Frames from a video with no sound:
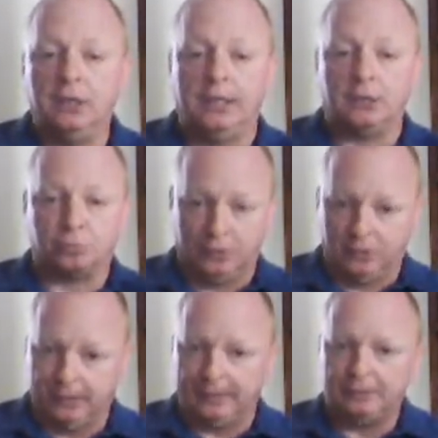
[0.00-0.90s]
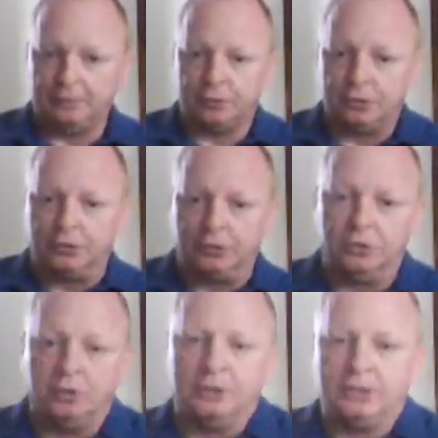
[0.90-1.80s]
It's real easy for
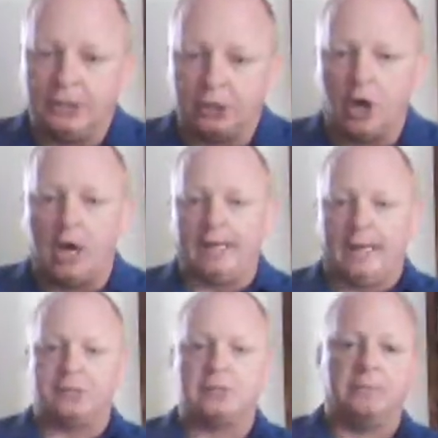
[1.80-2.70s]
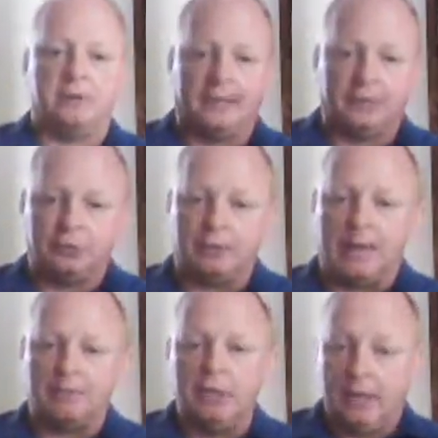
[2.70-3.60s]
students to get caught in that summarizing
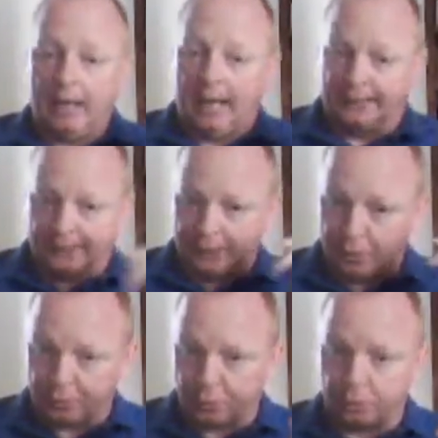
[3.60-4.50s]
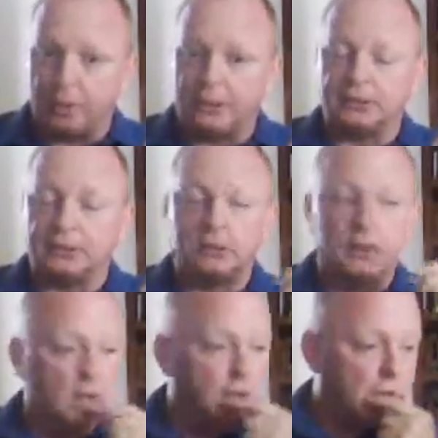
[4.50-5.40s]
trap as they go through the questions.
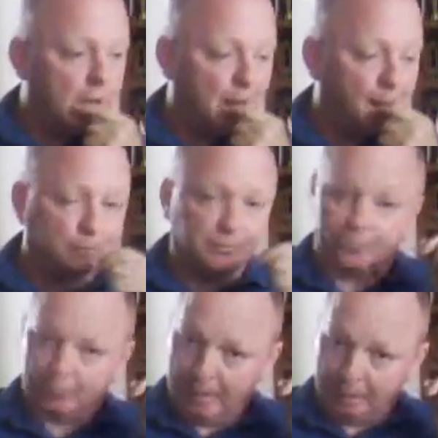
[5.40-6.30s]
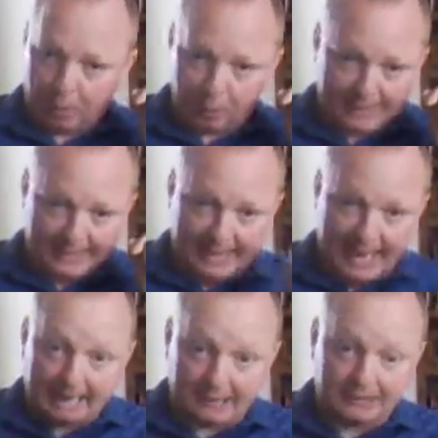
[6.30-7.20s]
Remember, I want an
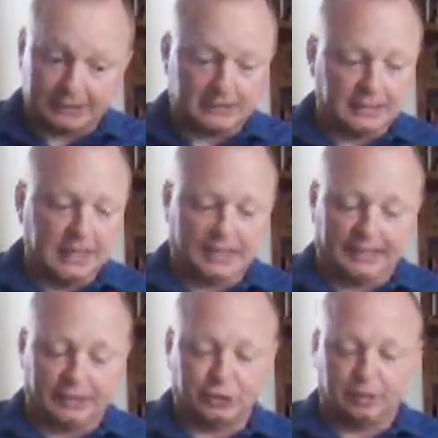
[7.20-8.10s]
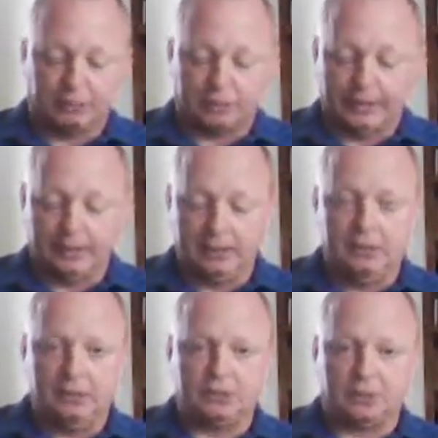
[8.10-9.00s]
analysis, not a summary.
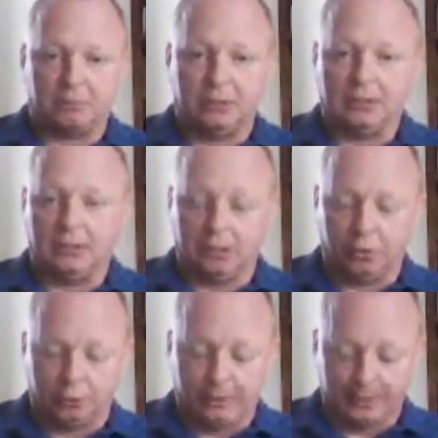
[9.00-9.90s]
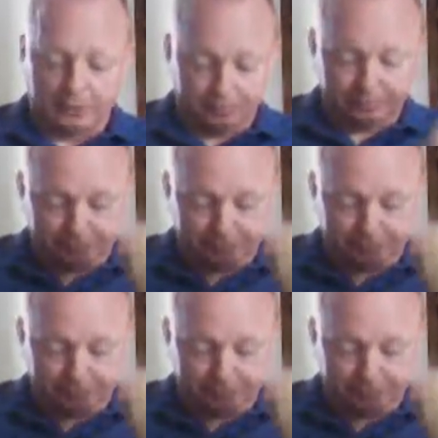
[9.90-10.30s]
Summaries get low grades.